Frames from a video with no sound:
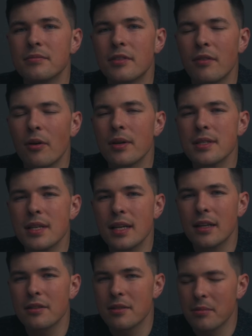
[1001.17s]

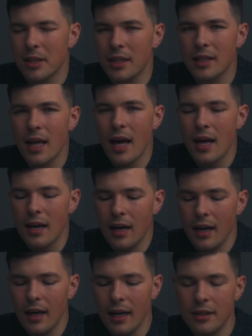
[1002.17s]
focusing or something like that,
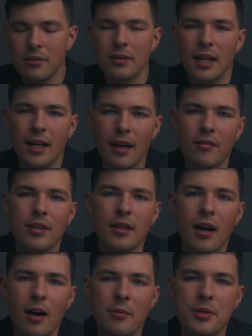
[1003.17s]
I do like having
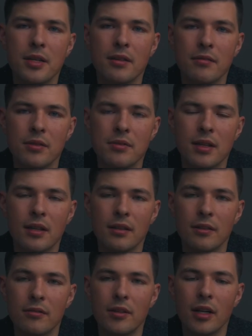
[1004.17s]
the option of using a
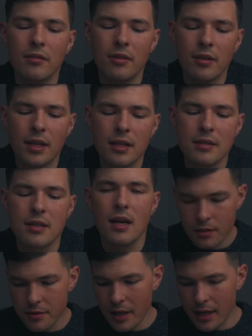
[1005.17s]
little follow focus.
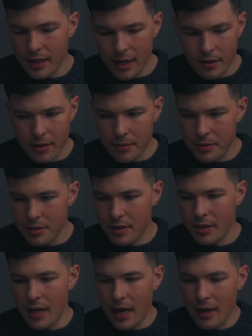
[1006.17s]
So yeah, now I'm just
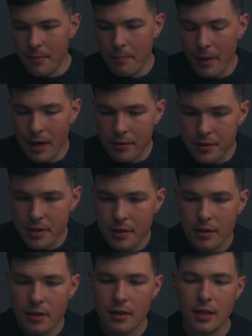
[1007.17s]
gonna mount
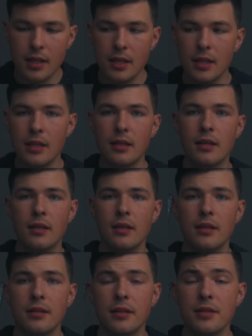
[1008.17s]
the
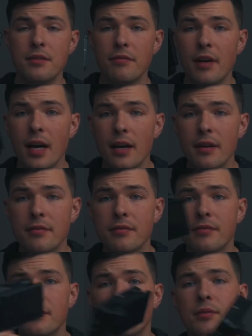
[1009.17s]
Ninja 5
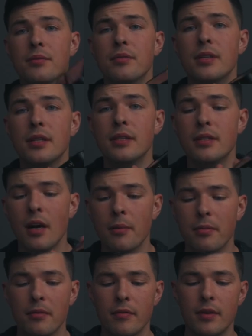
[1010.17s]
to the
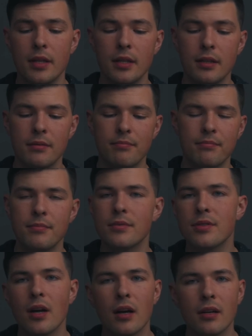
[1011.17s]
top of the
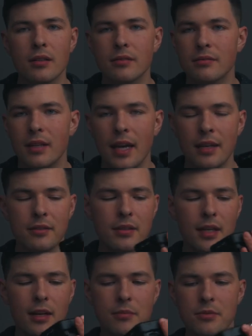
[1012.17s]
stock handle
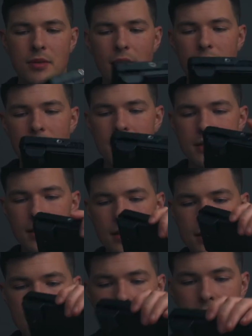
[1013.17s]
that comes with the FX6.